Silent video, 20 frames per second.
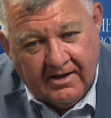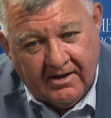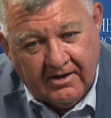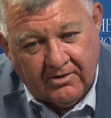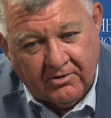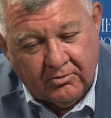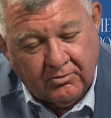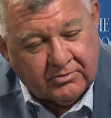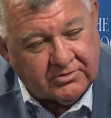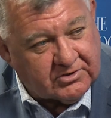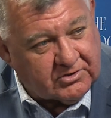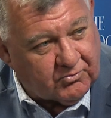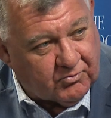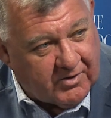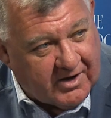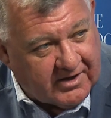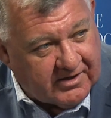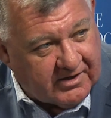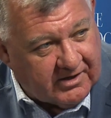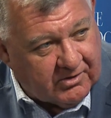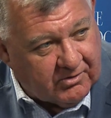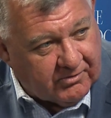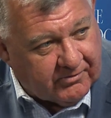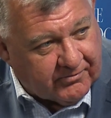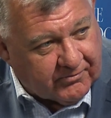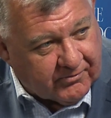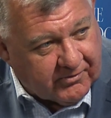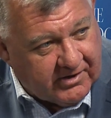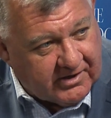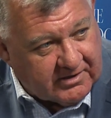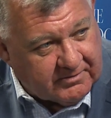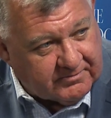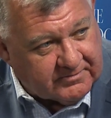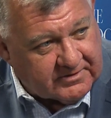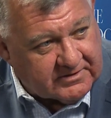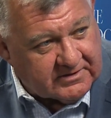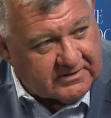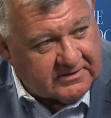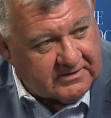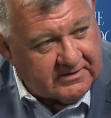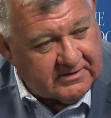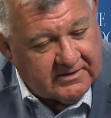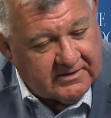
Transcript: you'll surrender your freedoms,